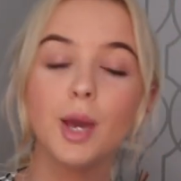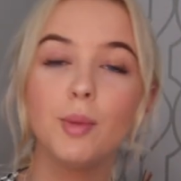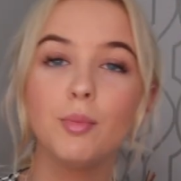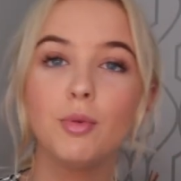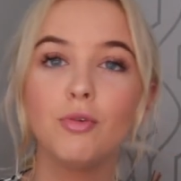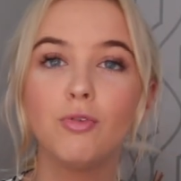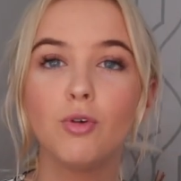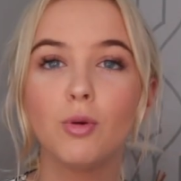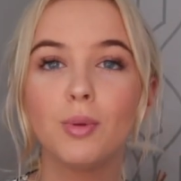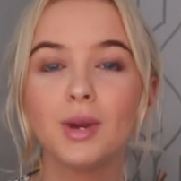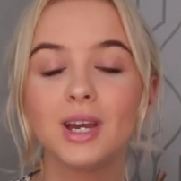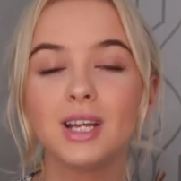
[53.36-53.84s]

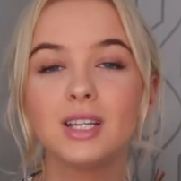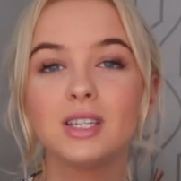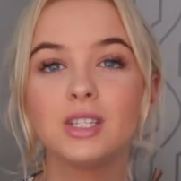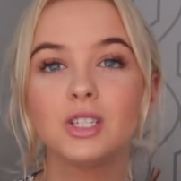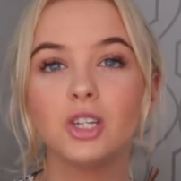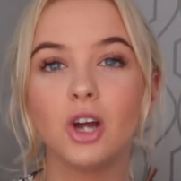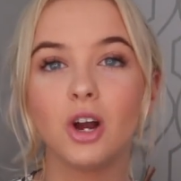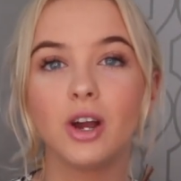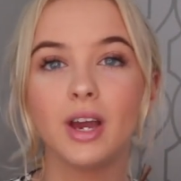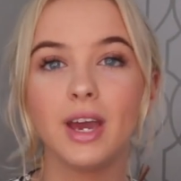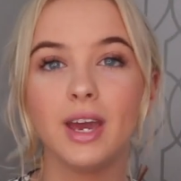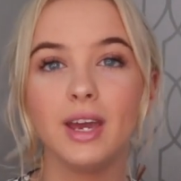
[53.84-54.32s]
before we get
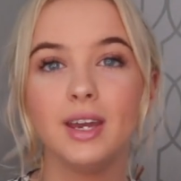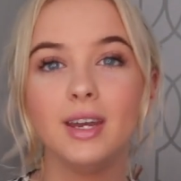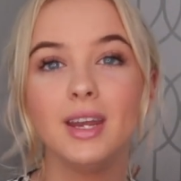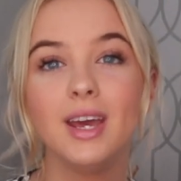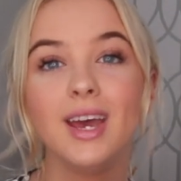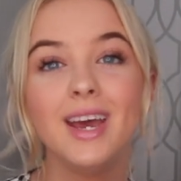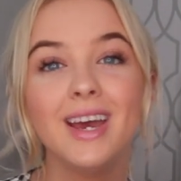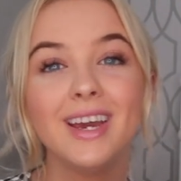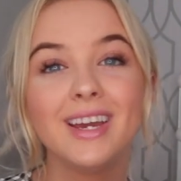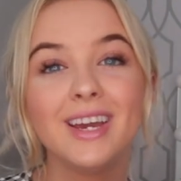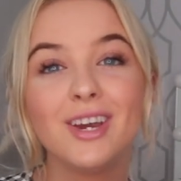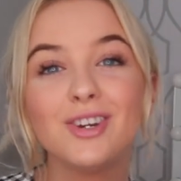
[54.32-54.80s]
stuck in,
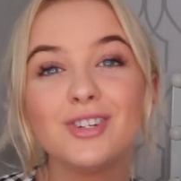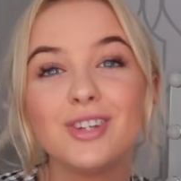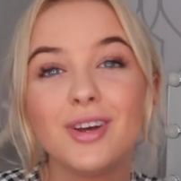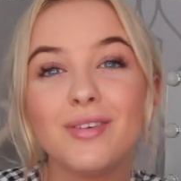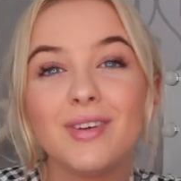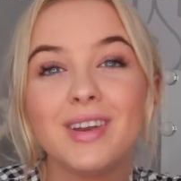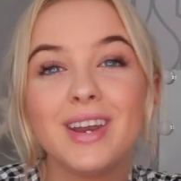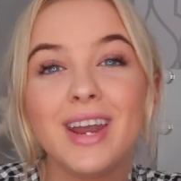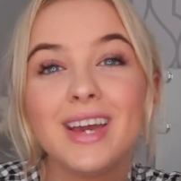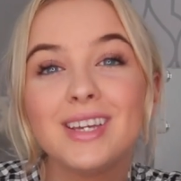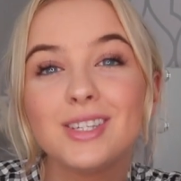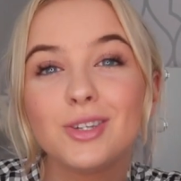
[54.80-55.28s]
get yourself
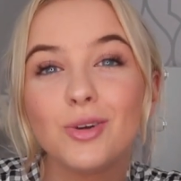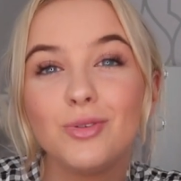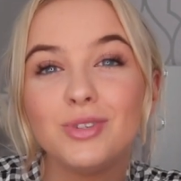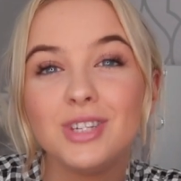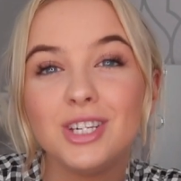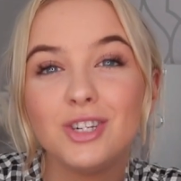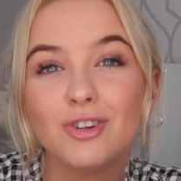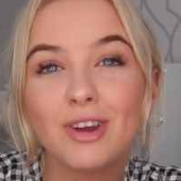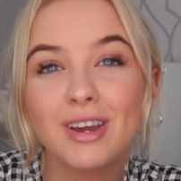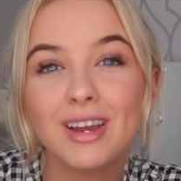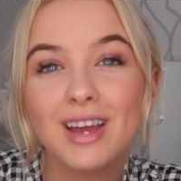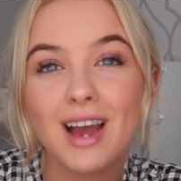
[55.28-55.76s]
a nice
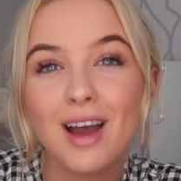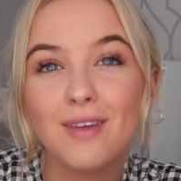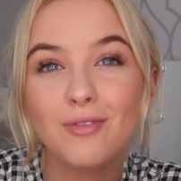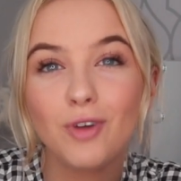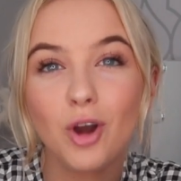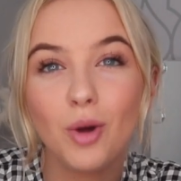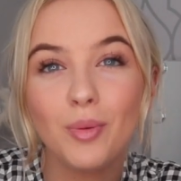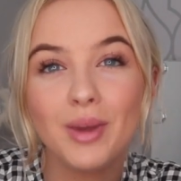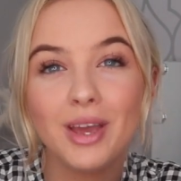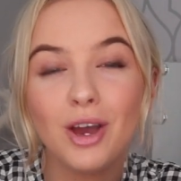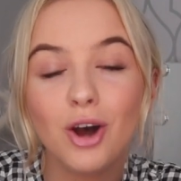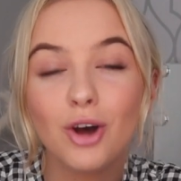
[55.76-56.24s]
cozy drink. I've
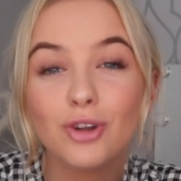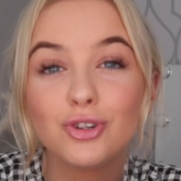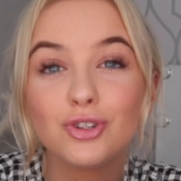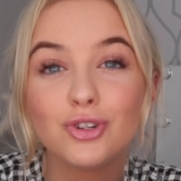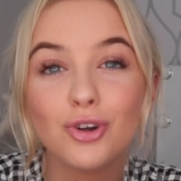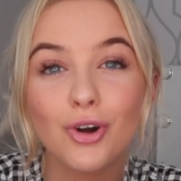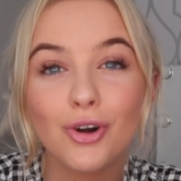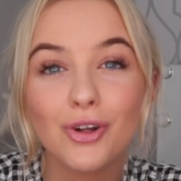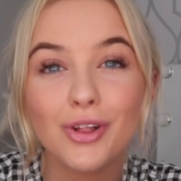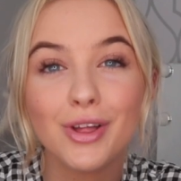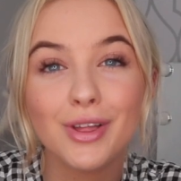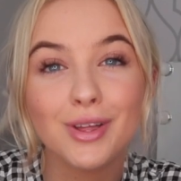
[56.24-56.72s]
got wee hot
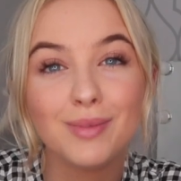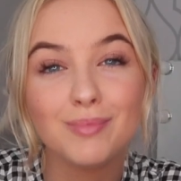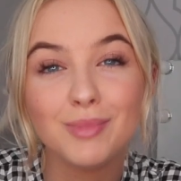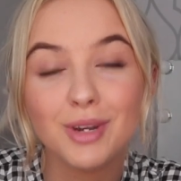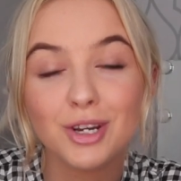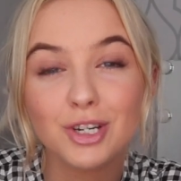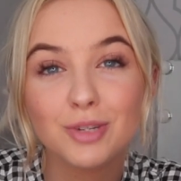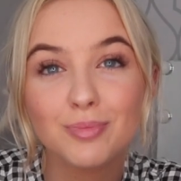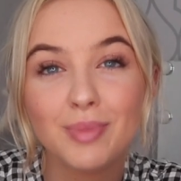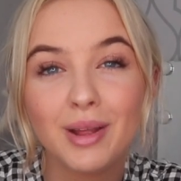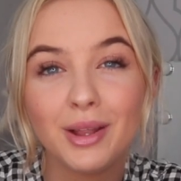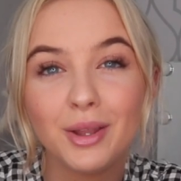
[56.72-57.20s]
chocolate and
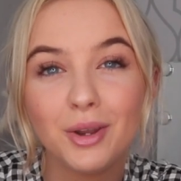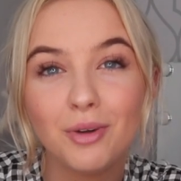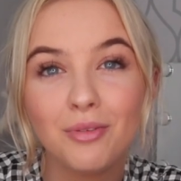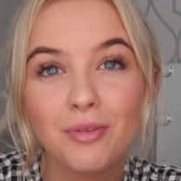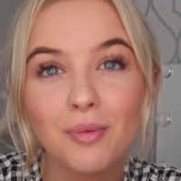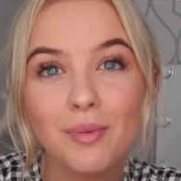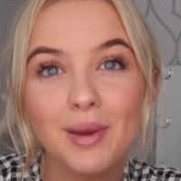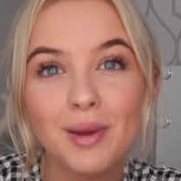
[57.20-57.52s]
you spilling over